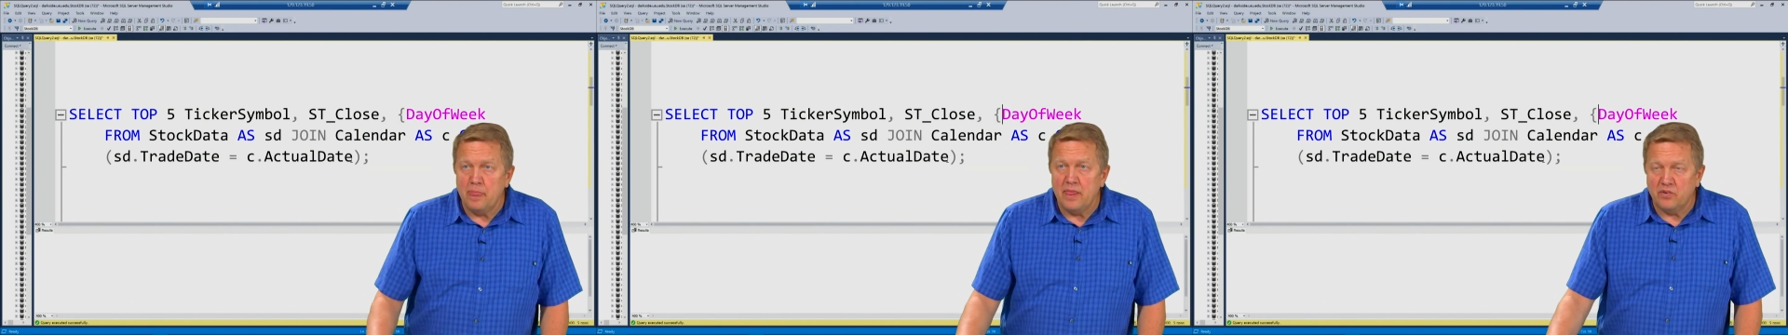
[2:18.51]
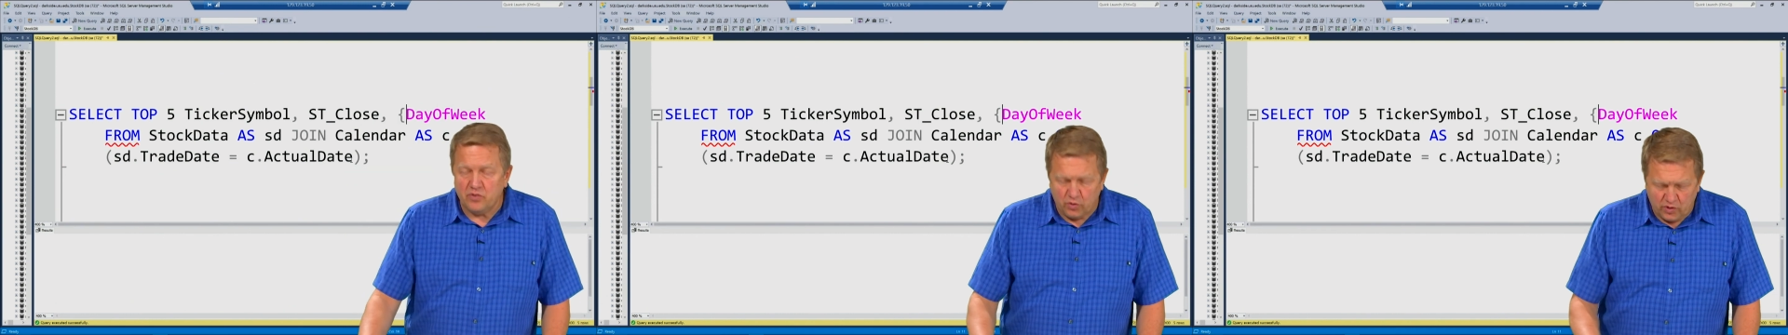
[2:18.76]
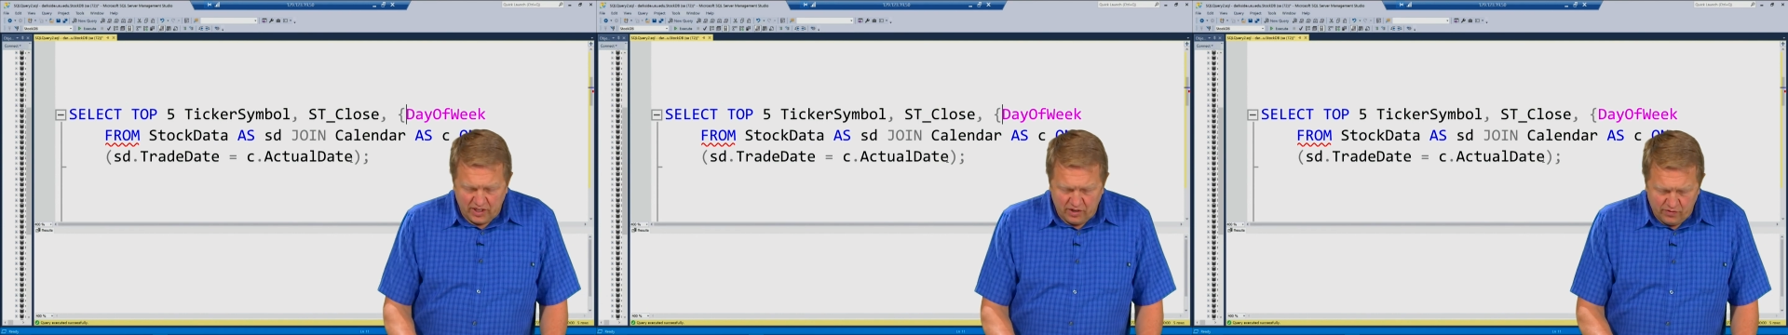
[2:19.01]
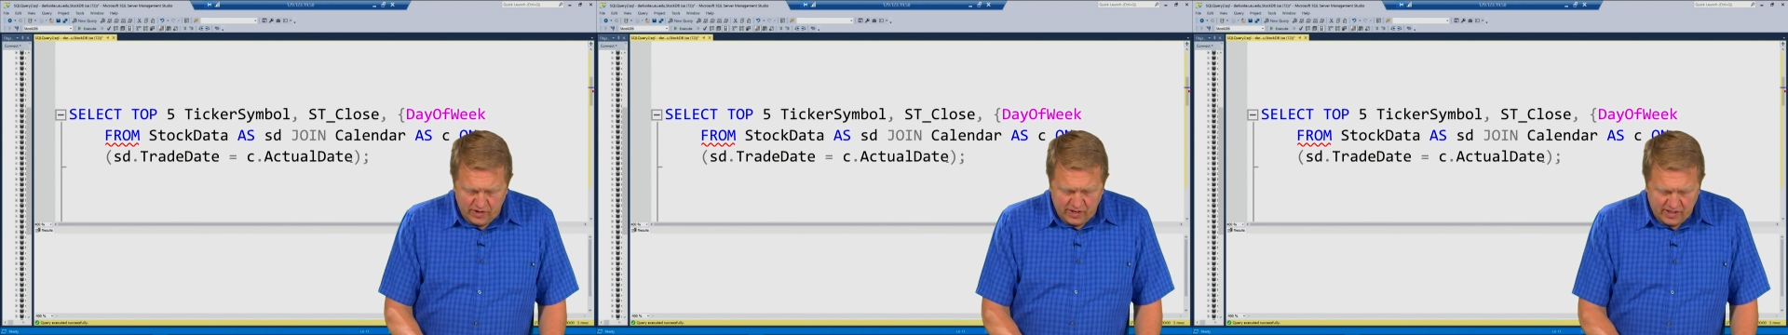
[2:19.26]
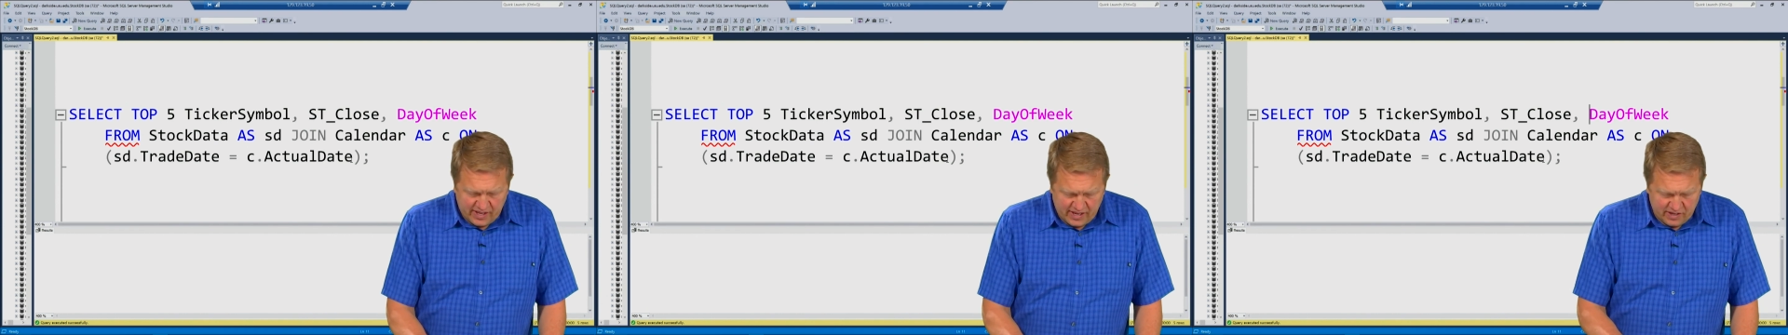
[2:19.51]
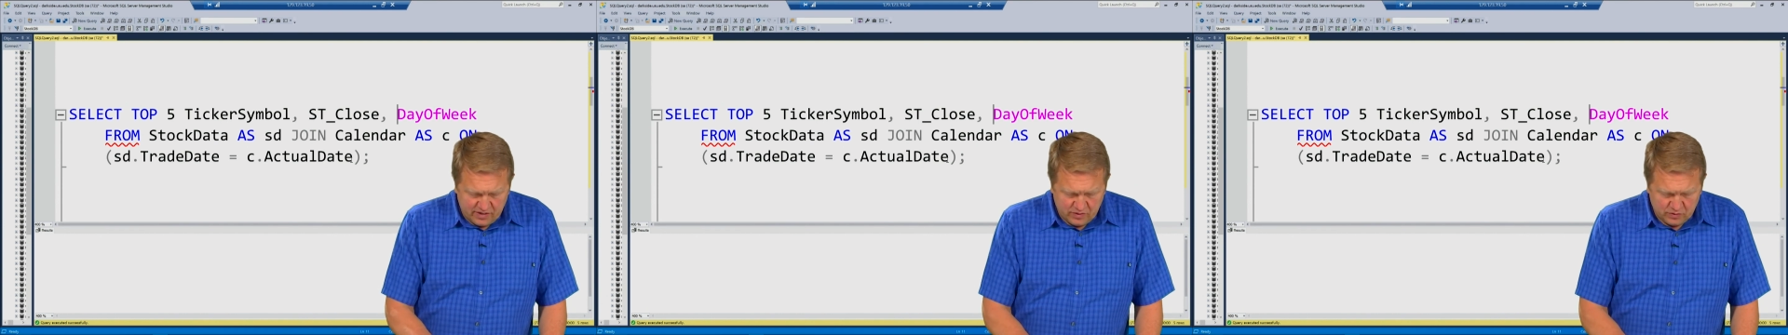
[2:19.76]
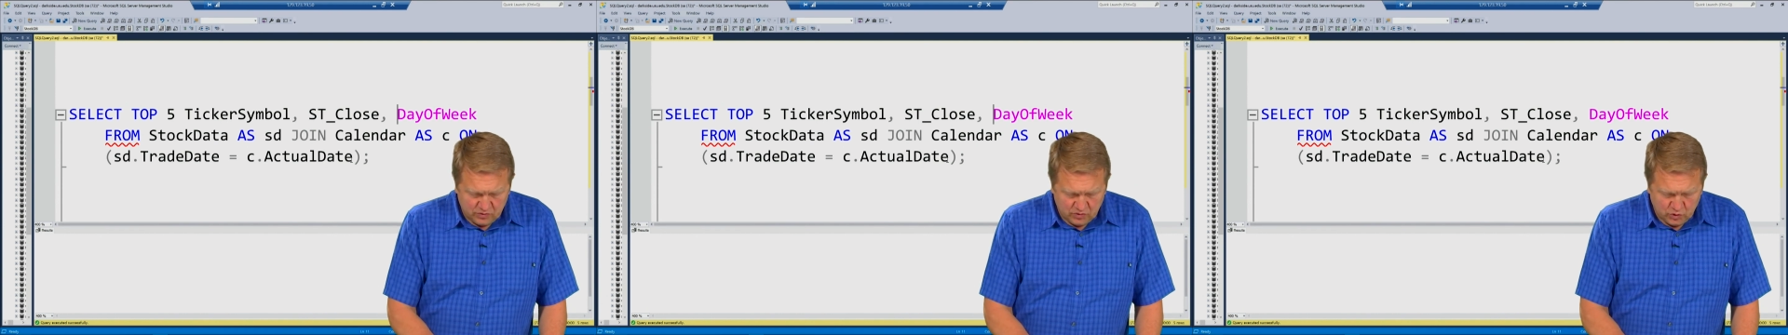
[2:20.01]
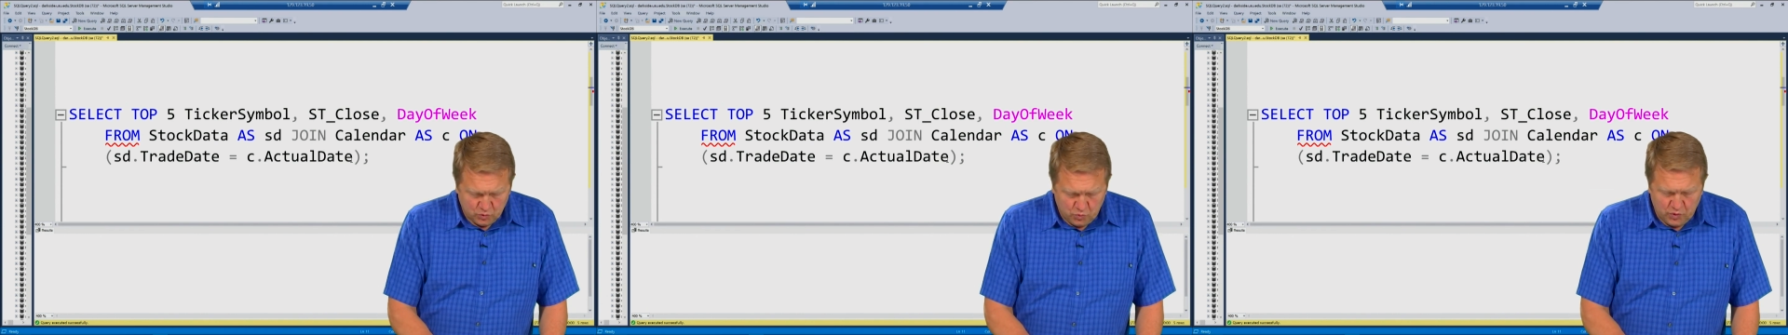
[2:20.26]
So to get rid of that,
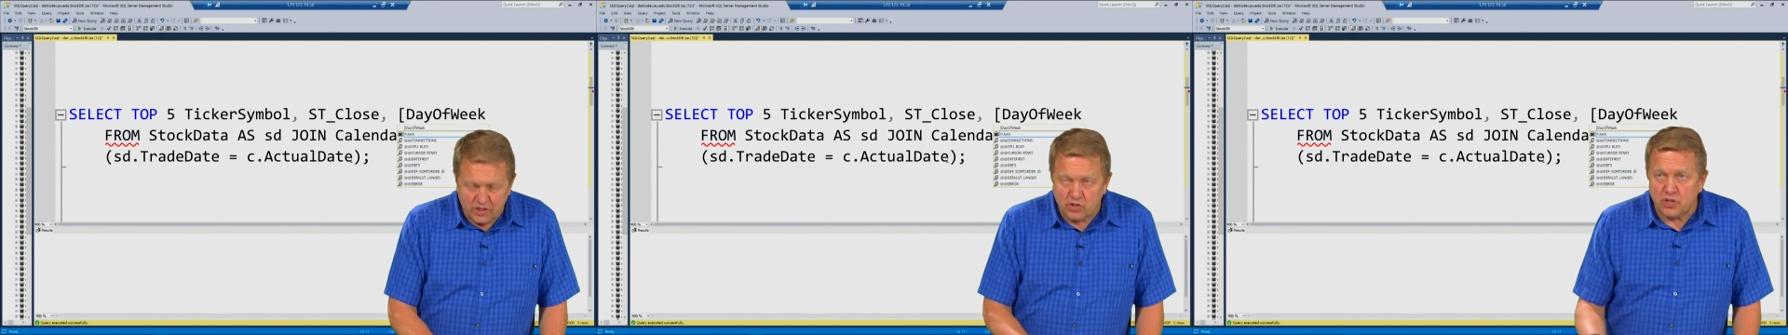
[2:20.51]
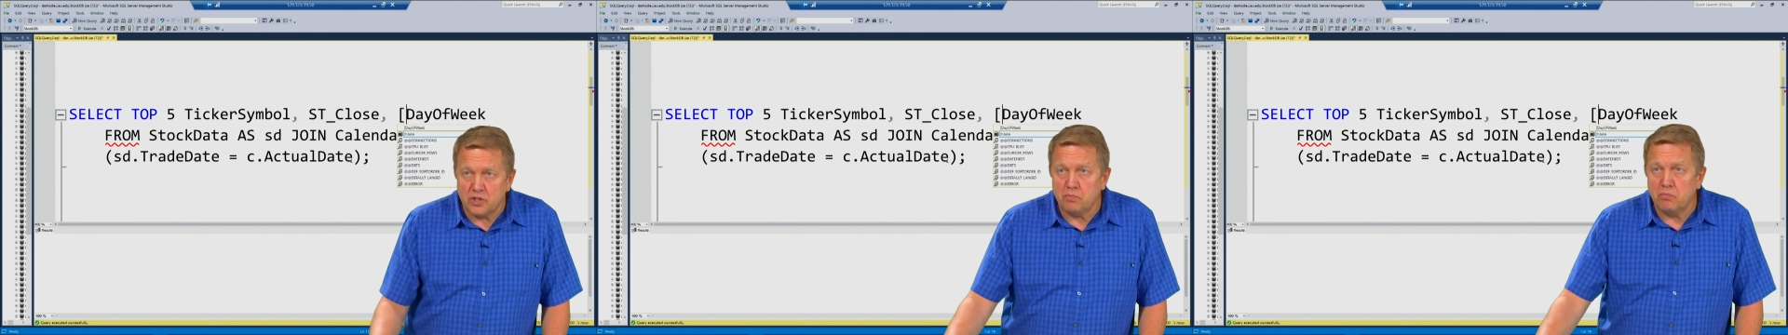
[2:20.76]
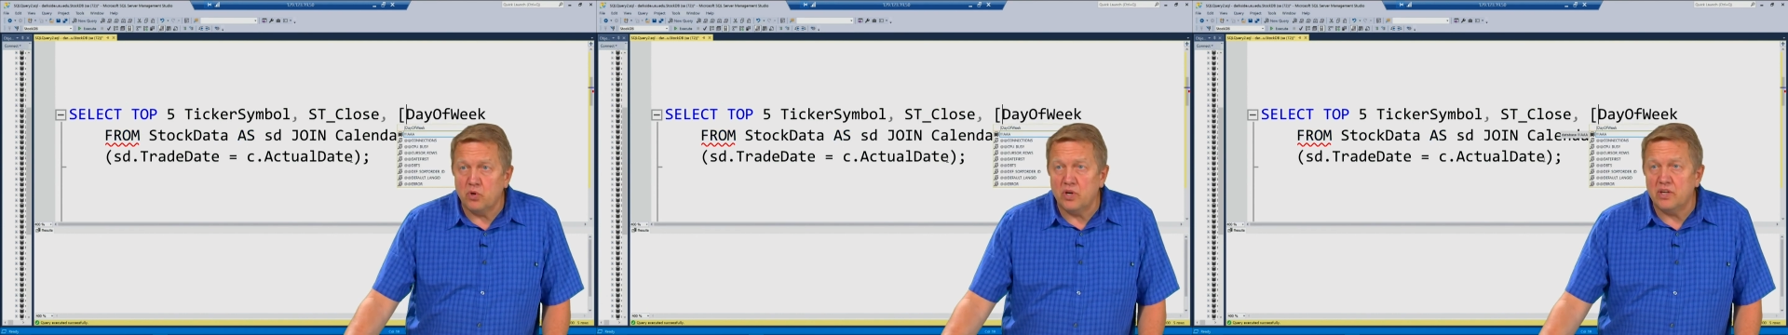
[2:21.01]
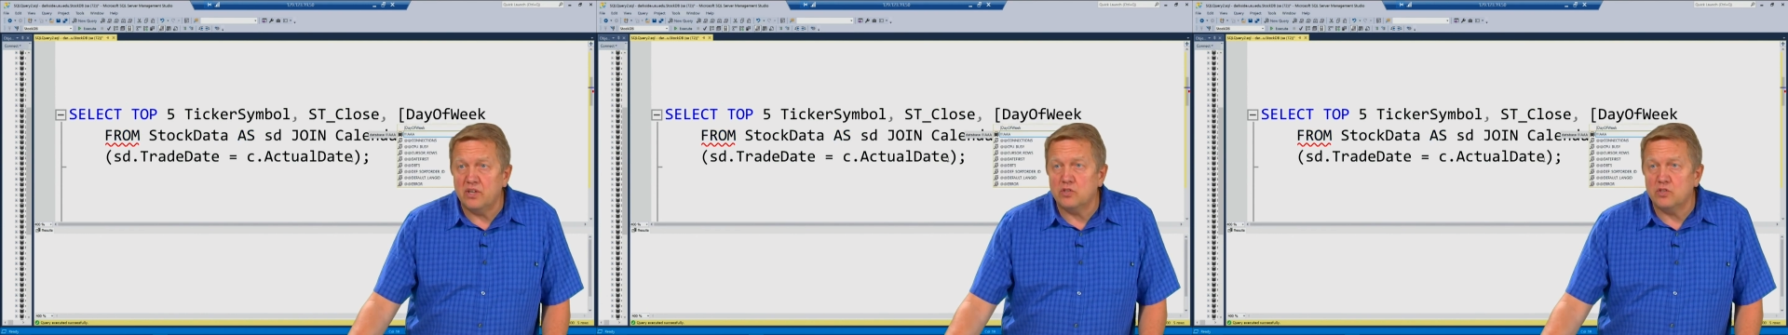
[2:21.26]
we just put